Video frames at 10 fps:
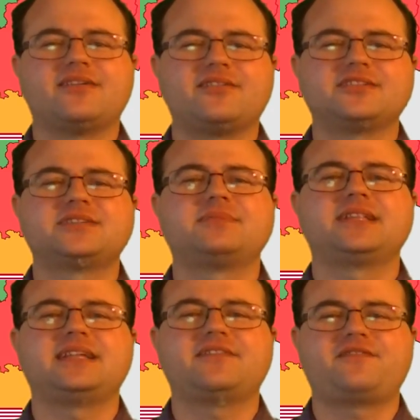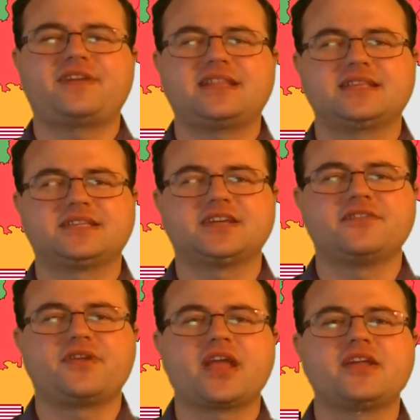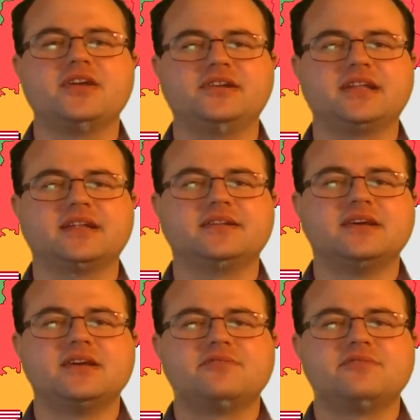ultimately defeat the Soviet Union